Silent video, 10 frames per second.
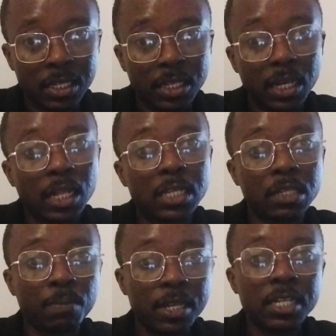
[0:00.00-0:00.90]
and
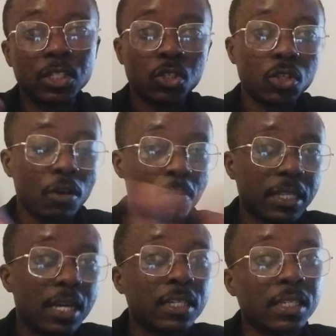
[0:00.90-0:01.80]
explained to your better
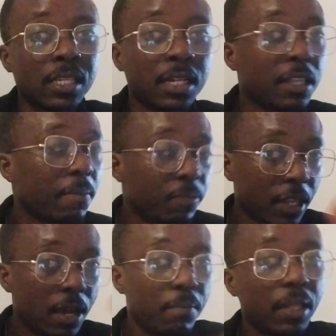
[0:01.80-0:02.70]
understanding,
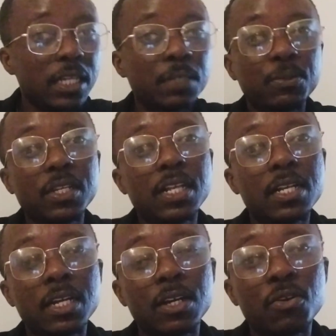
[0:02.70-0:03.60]
please put it under
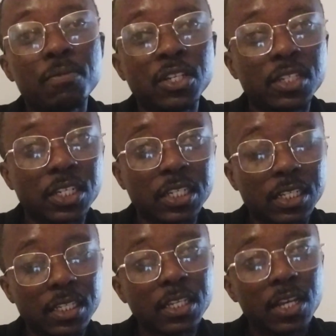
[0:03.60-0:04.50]
the comment section.
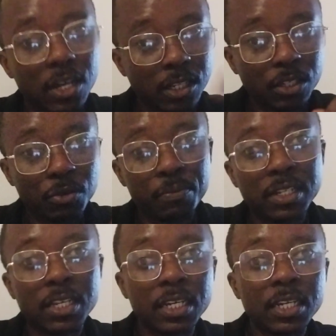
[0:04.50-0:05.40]
Until we meet
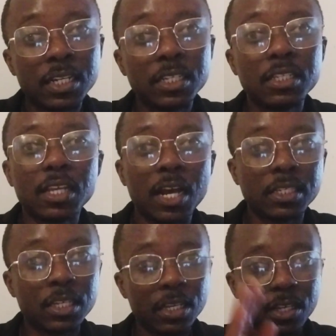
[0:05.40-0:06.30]
again, I
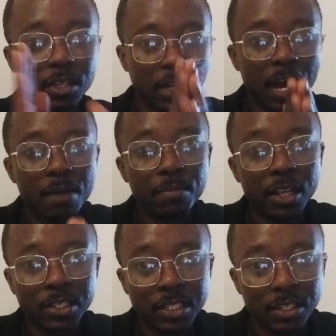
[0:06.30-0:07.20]
say God
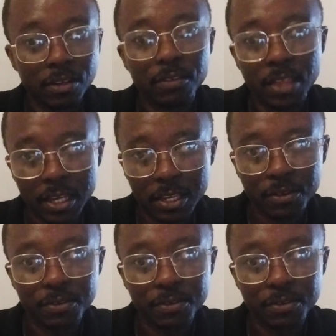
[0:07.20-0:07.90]
bless you. Thank you.